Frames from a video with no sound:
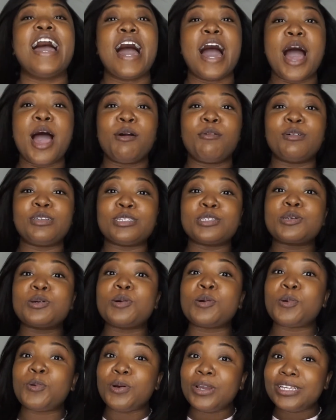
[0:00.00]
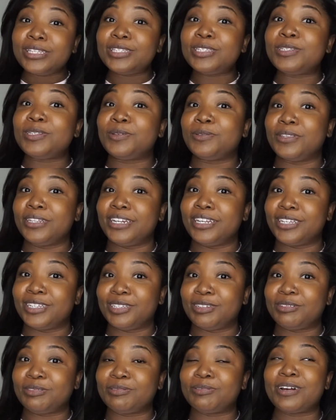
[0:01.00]
I was going to do the
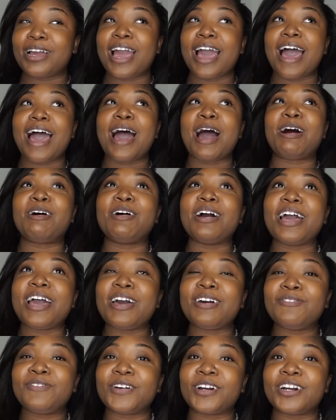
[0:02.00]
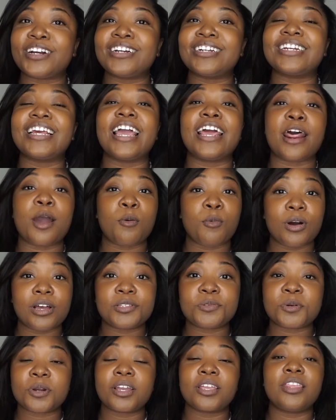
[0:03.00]
NICU, however, and I
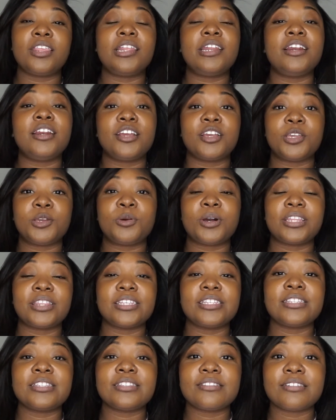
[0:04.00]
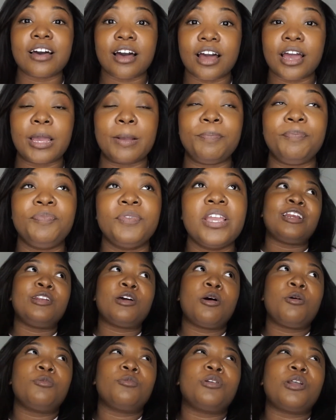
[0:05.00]
was working in the NICU at this time. I
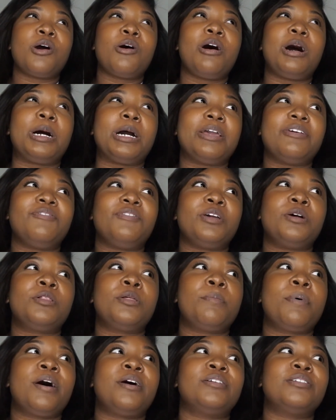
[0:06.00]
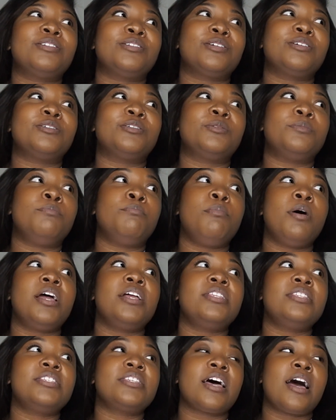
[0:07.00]
don't know how I feel about certain
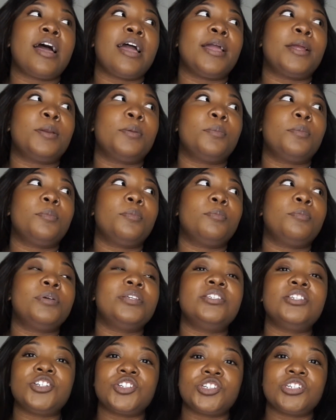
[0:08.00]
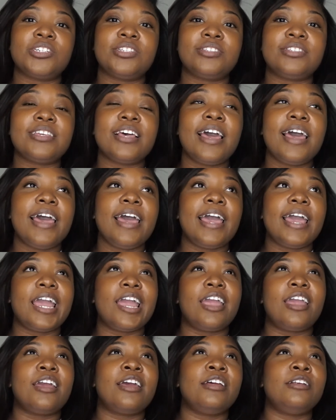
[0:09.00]
bedside positions,
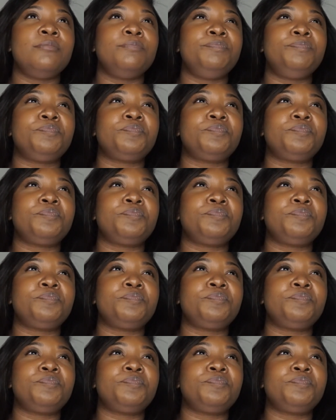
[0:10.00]
and